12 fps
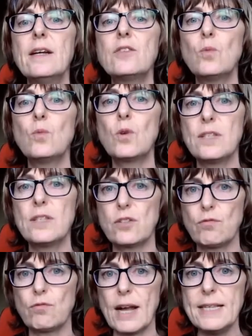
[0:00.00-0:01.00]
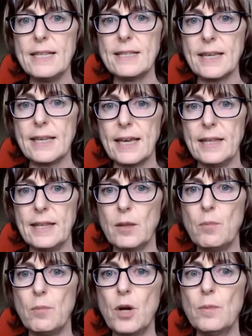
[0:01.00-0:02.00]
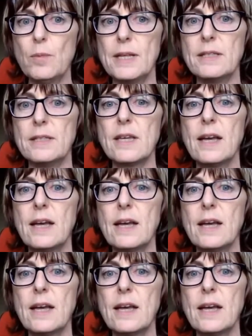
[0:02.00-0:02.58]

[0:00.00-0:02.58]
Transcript: to what is arising in the moment